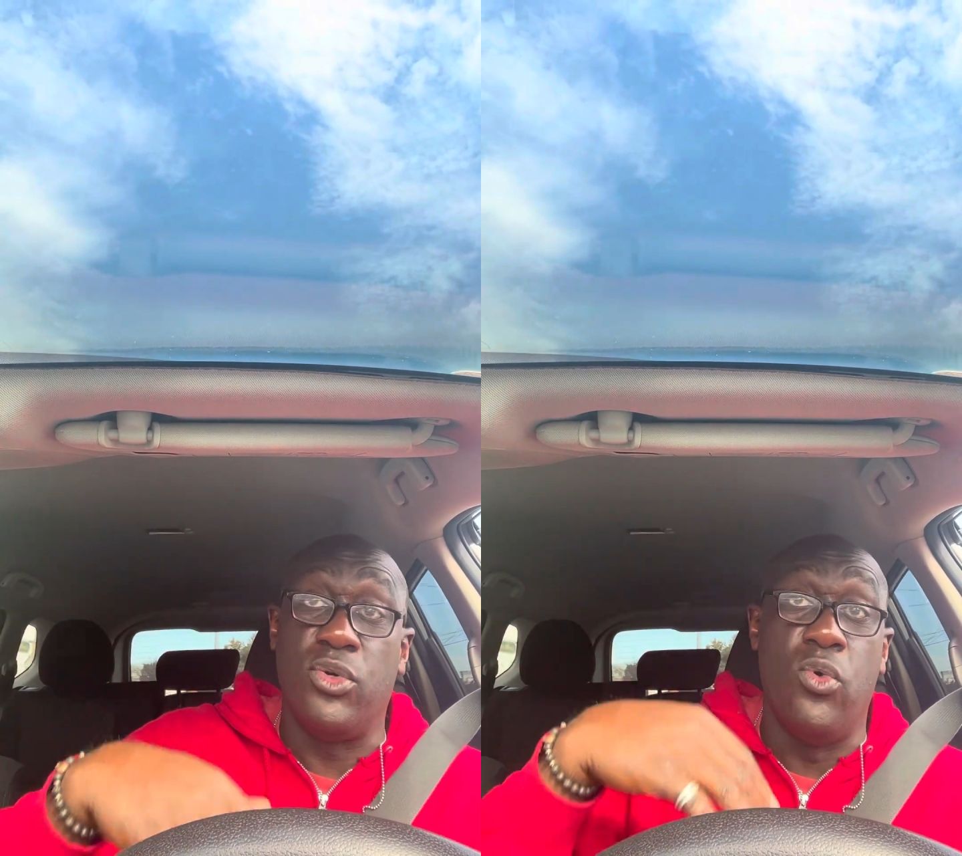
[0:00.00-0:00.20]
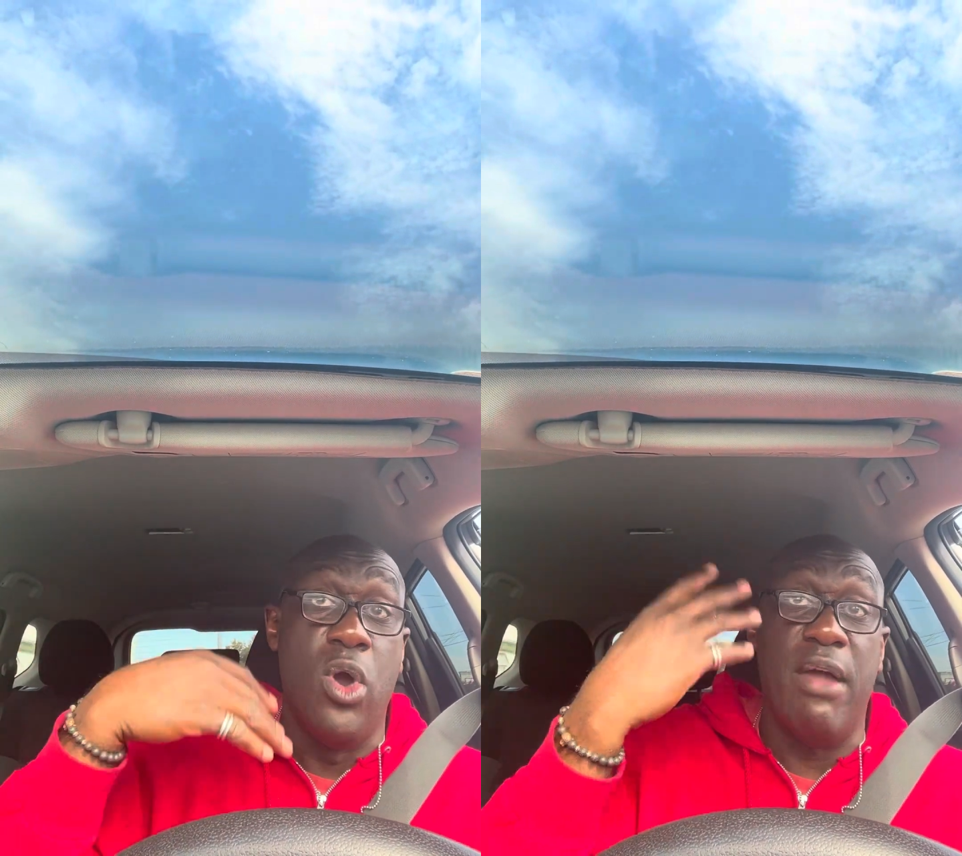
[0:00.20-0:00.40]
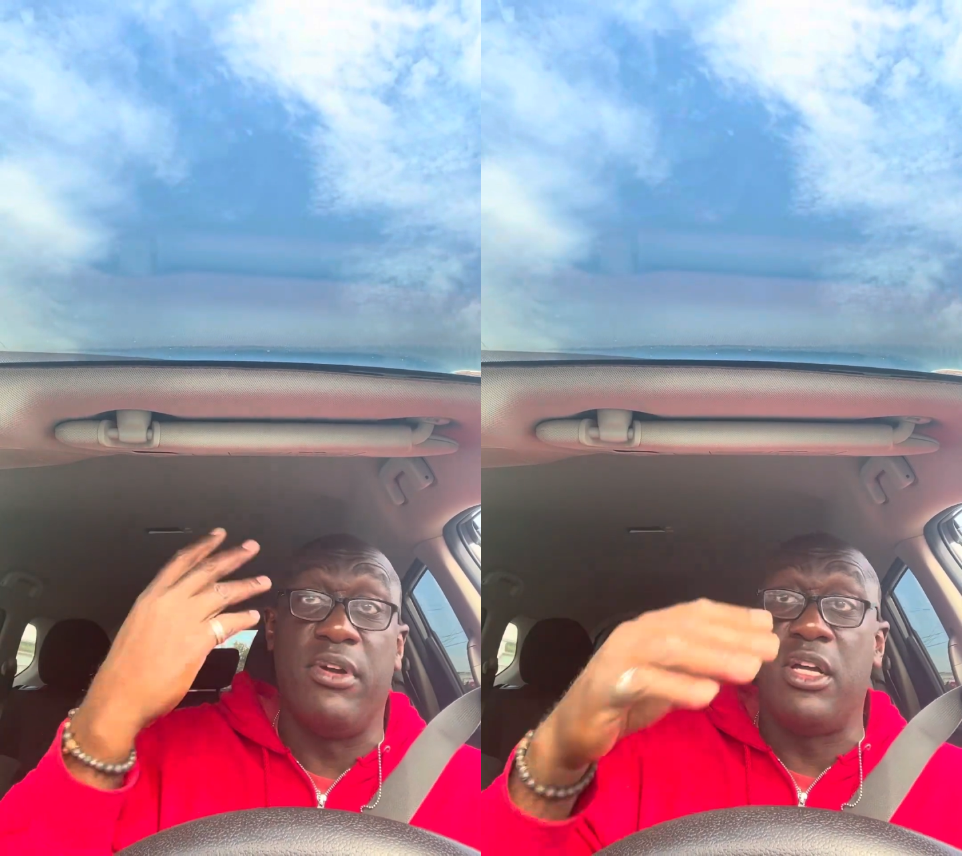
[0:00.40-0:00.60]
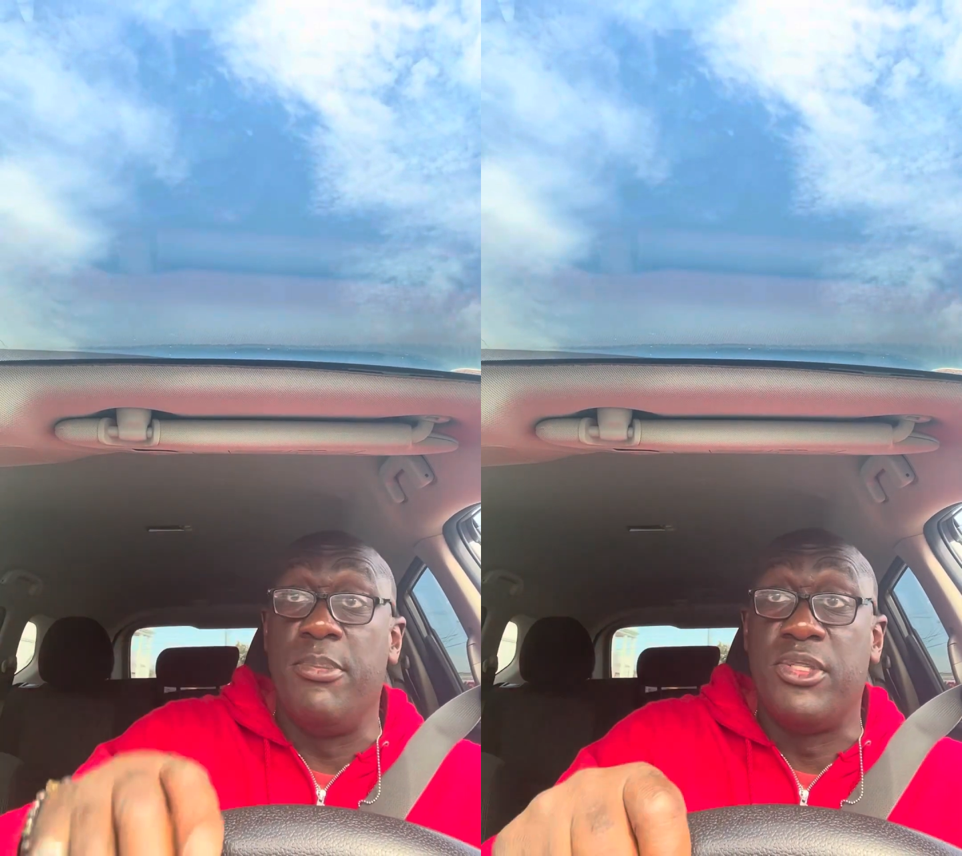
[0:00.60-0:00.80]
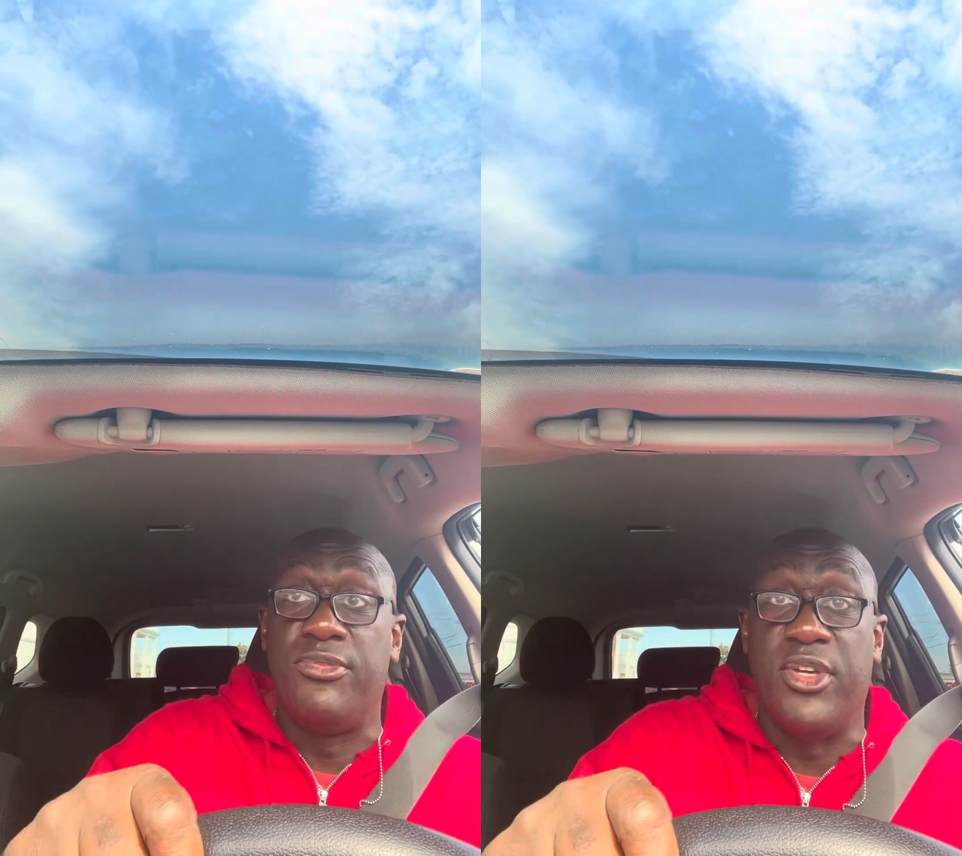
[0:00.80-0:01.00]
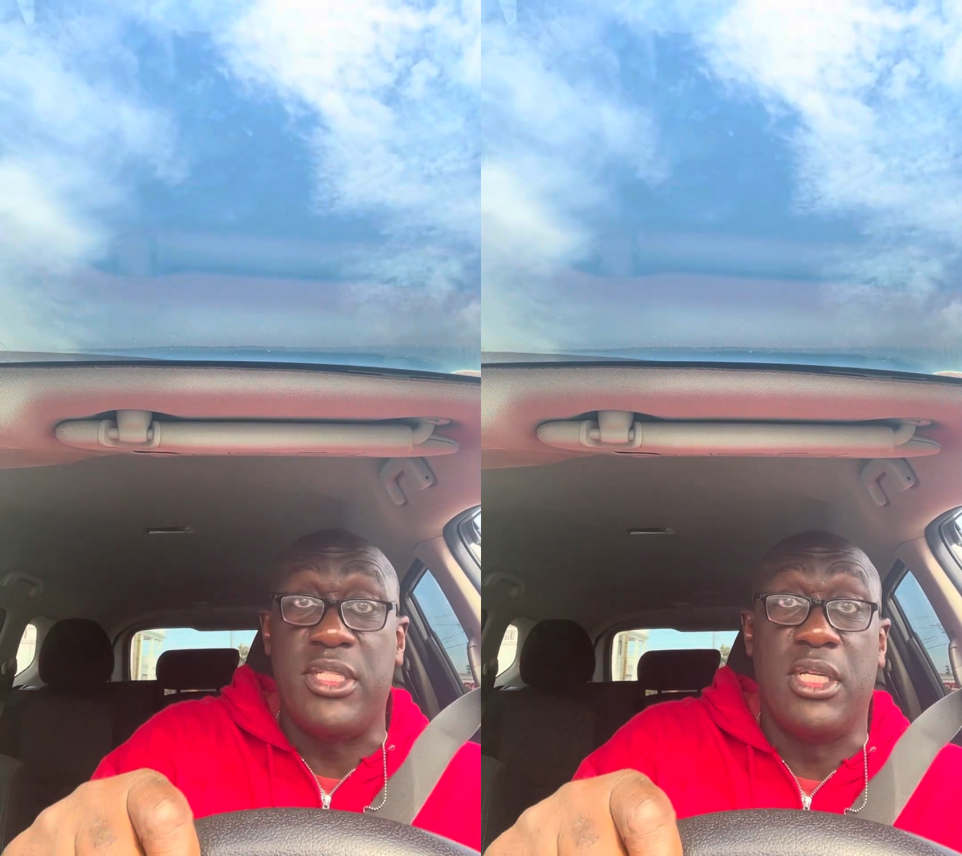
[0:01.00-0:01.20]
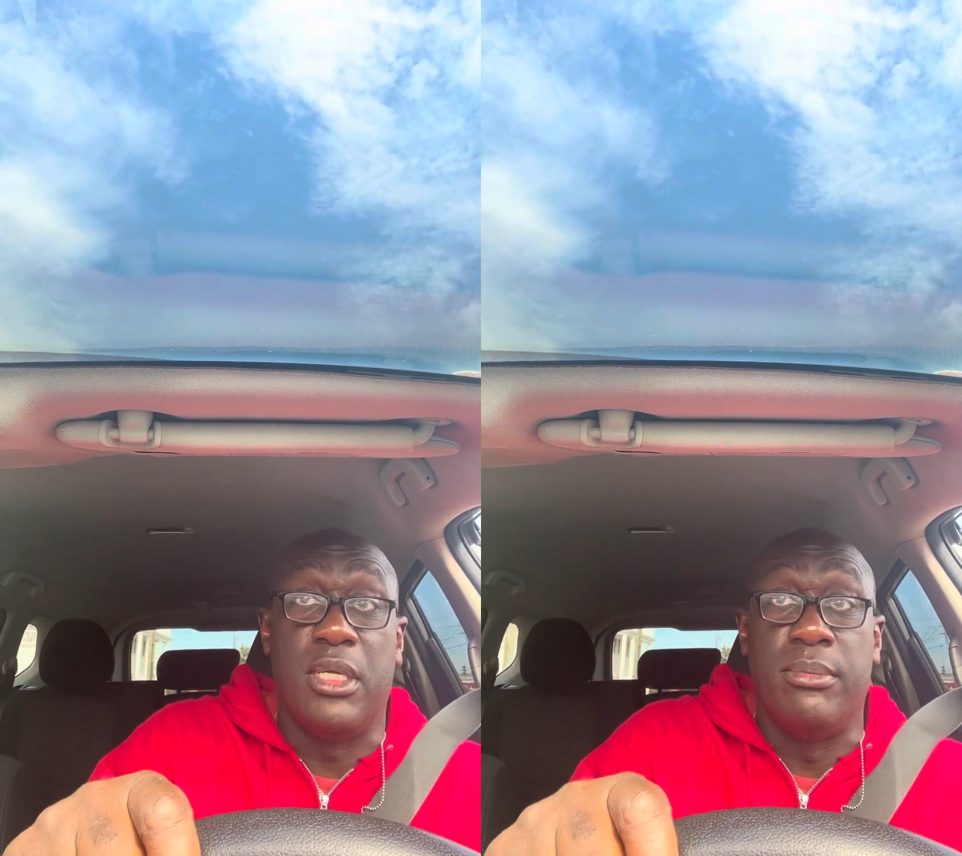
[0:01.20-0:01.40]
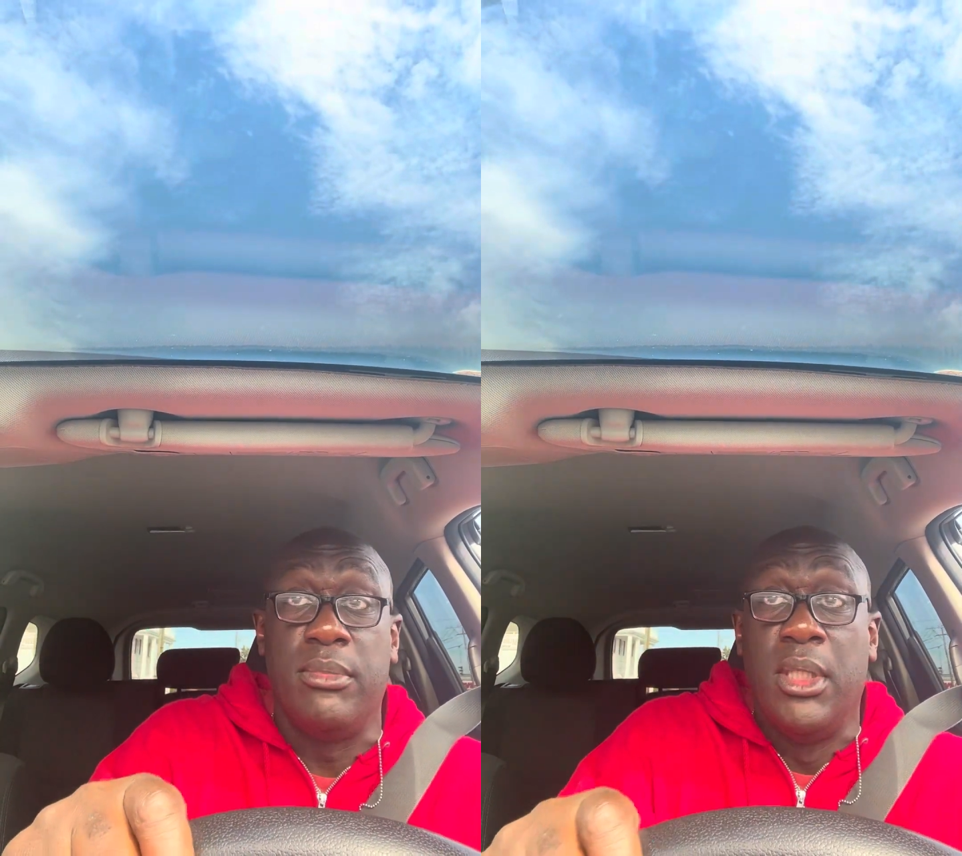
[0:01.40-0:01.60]
whoever comes visit
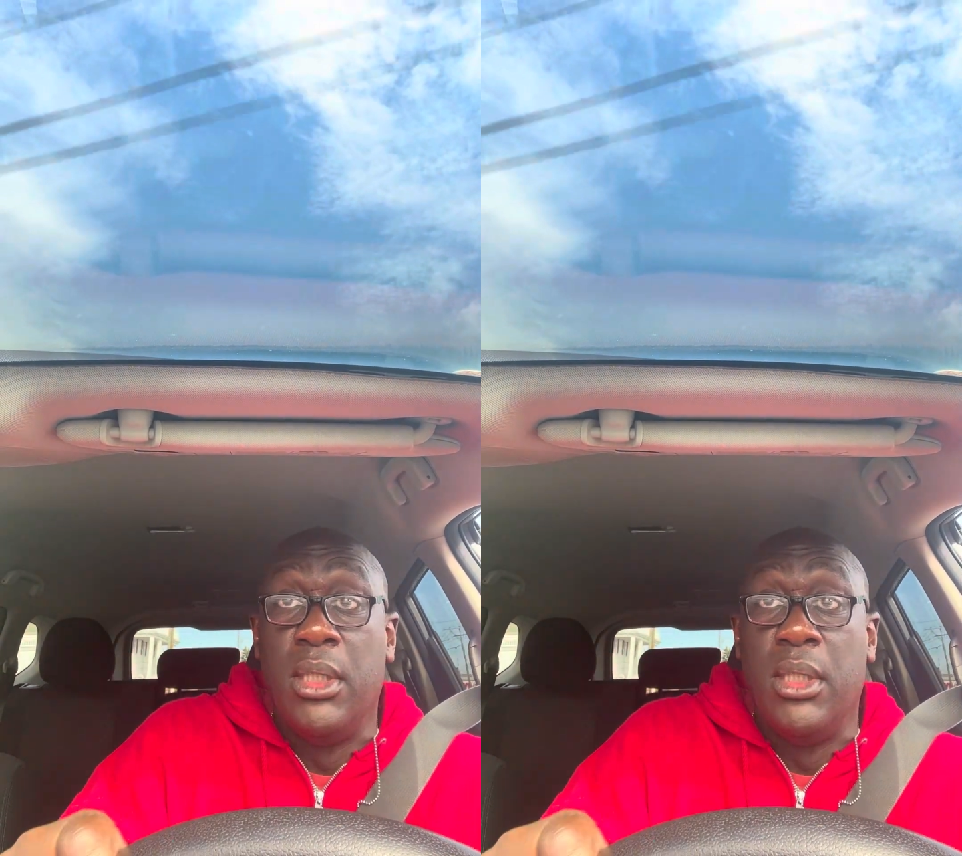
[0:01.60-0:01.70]
him.